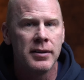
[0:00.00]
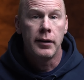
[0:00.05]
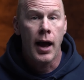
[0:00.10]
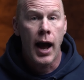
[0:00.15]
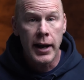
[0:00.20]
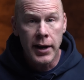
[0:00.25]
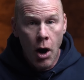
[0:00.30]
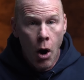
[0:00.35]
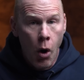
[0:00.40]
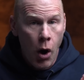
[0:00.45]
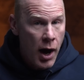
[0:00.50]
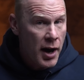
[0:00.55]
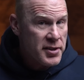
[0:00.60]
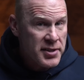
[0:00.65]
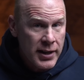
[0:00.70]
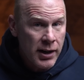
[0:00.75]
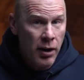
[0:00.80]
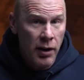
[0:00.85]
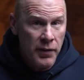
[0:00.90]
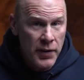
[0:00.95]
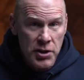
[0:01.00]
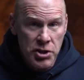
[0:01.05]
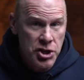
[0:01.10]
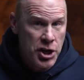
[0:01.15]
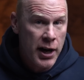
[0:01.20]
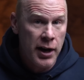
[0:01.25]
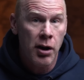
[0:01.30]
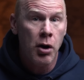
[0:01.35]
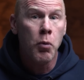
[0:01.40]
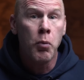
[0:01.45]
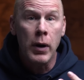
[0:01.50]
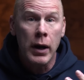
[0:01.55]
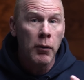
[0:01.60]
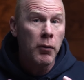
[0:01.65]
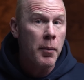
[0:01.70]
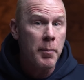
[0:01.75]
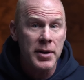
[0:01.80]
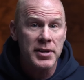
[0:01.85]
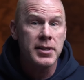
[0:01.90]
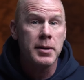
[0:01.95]
I know us here on this channel, we
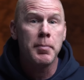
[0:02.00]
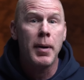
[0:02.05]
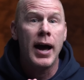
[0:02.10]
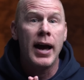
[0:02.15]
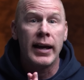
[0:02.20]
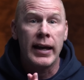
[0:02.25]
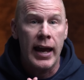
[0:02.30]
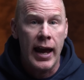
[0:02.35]
were busy buying